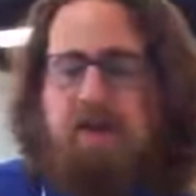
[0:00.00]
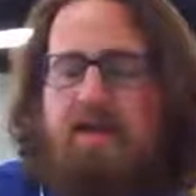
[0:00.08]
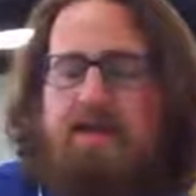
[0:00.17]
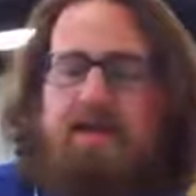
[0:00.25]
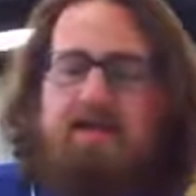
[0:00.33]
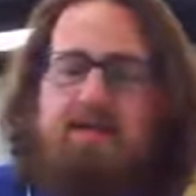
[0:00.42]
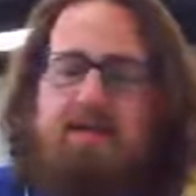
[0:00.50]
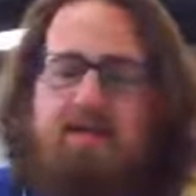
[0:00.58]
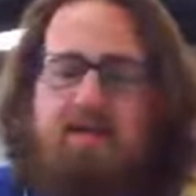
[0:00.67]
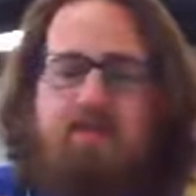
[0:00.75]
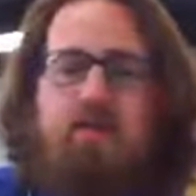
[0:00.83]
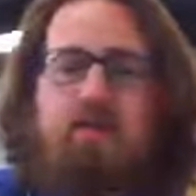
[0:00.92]
is
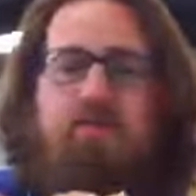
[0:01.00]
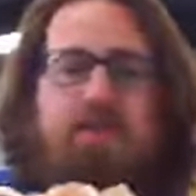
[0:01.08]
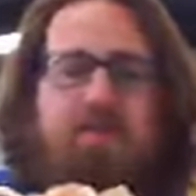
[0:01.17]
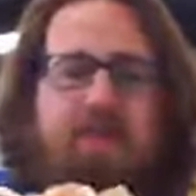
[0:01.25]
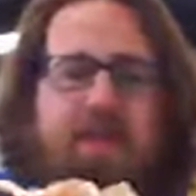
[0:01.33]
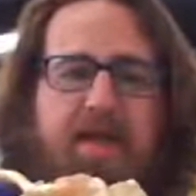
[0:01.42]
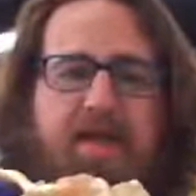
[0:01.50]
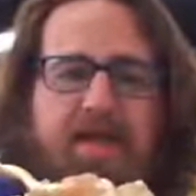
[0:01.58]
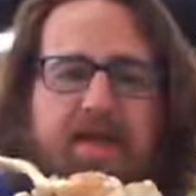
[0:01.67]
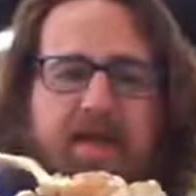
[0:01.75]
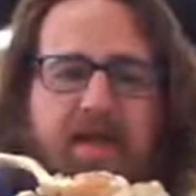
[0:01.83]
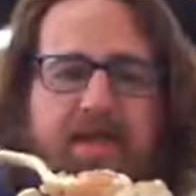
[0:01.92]
the
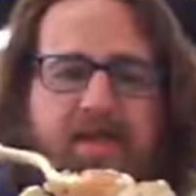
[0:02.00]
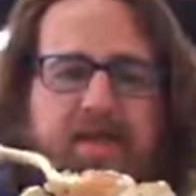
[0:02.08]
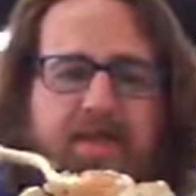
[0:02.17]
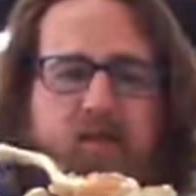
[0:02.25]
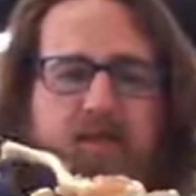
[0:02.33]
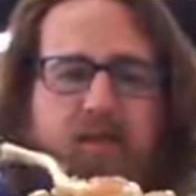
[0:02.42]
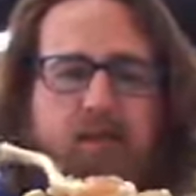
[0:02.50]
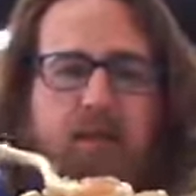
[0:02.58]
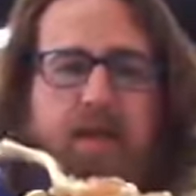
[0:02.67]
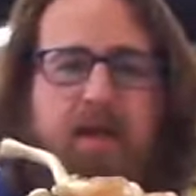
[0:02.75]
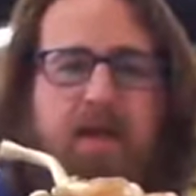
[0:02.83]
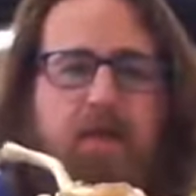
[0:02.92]
supraspinatus, and it's
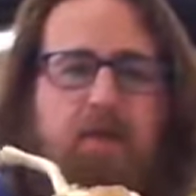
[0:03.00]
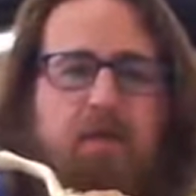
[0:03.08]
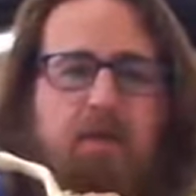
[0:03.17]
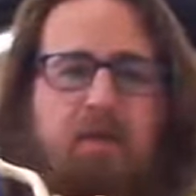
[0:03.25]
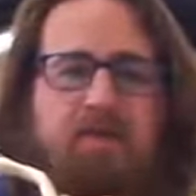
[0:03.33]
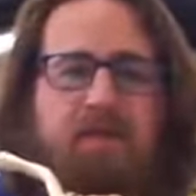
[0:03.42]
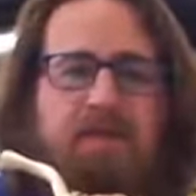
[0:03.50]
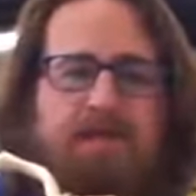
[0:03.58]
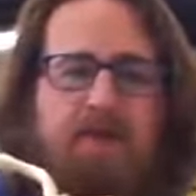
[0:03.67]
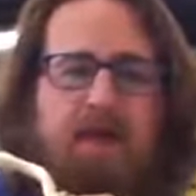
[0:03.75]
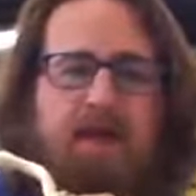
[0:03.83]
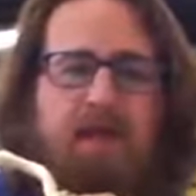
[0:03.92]
right here above the
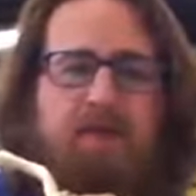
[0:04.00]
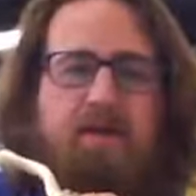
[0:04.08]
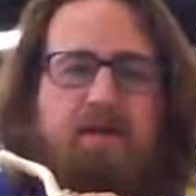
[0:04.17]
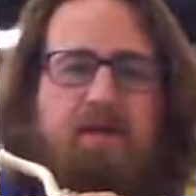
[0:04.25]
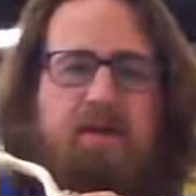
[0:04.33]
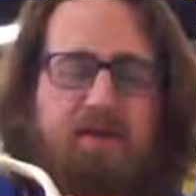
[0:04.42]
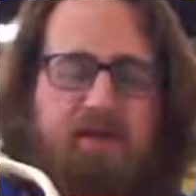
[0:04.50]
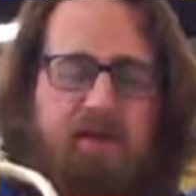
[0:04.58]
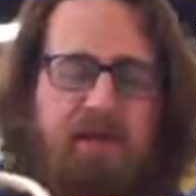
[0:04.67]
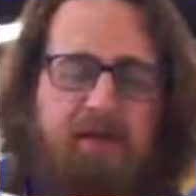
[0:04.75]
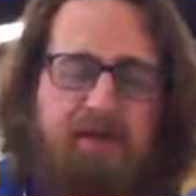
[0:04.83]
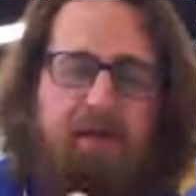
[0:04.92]
spine of your
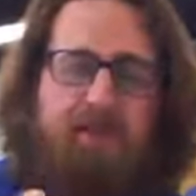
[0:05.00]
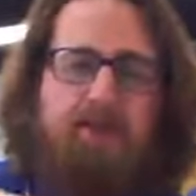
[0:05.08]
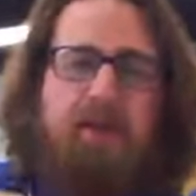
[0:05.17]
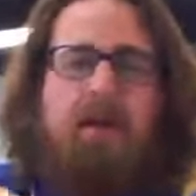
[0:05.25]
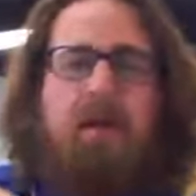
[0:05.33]
scapula,